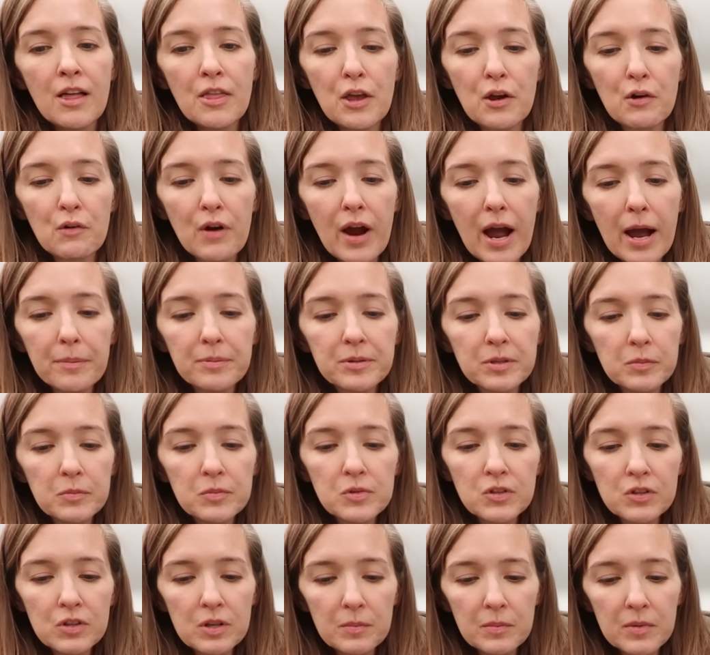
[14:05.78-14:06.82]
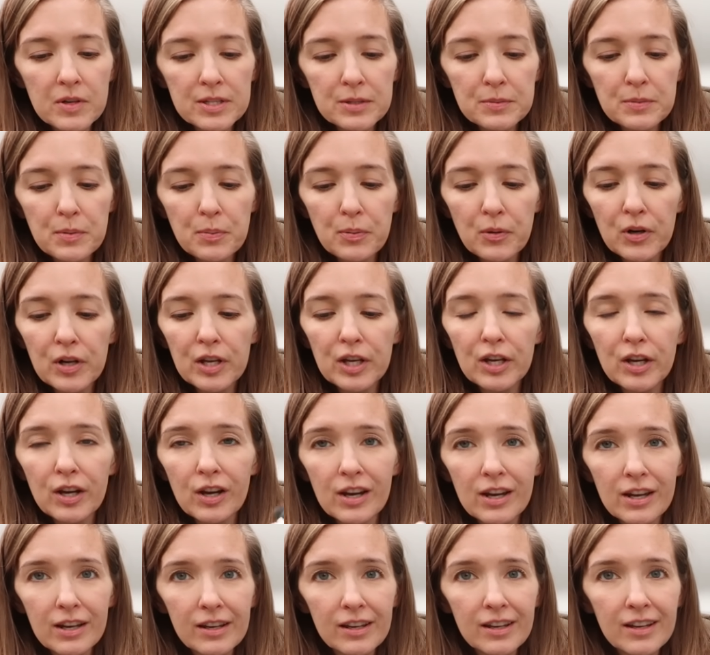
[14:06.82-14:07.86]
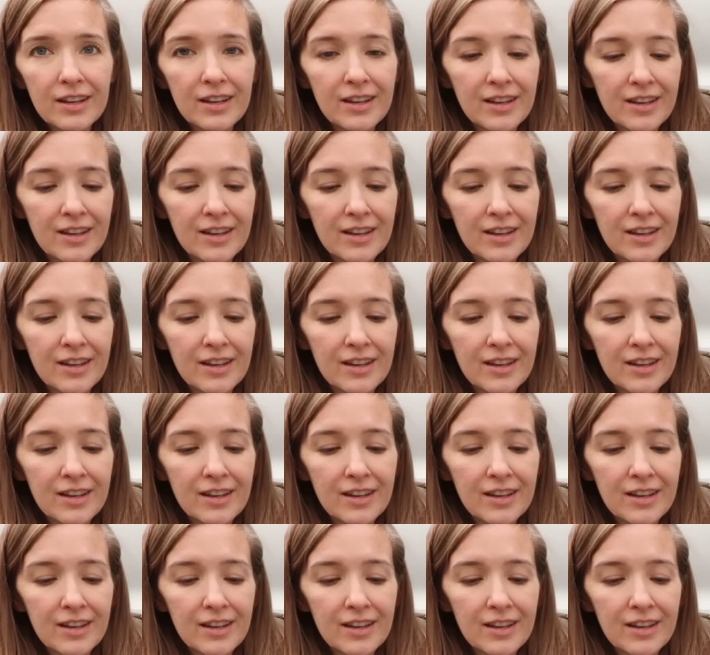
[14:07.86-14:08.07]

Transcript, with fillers: They wrapped them, so they must be pretty good.